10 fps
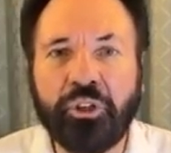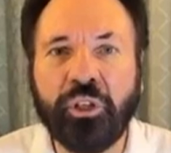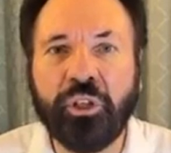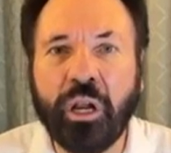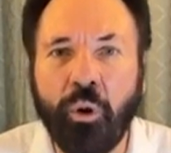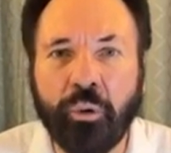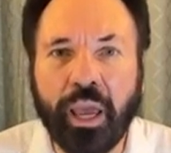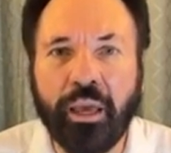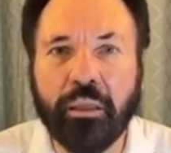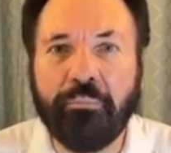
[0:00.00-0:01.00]
This is the
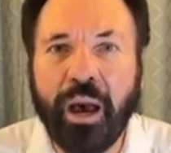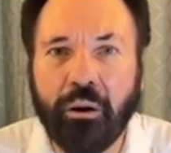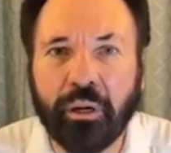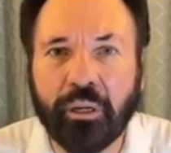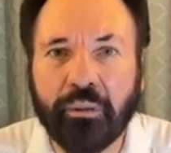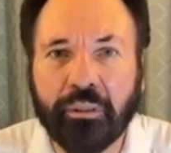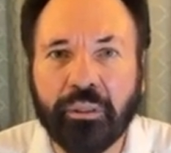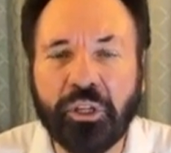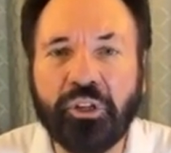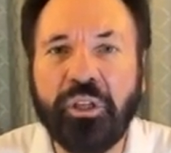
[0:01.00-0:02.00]
glory and the power.
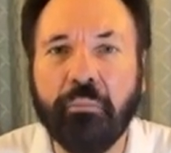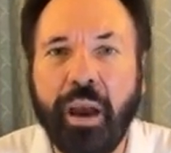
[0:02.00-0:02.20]
This is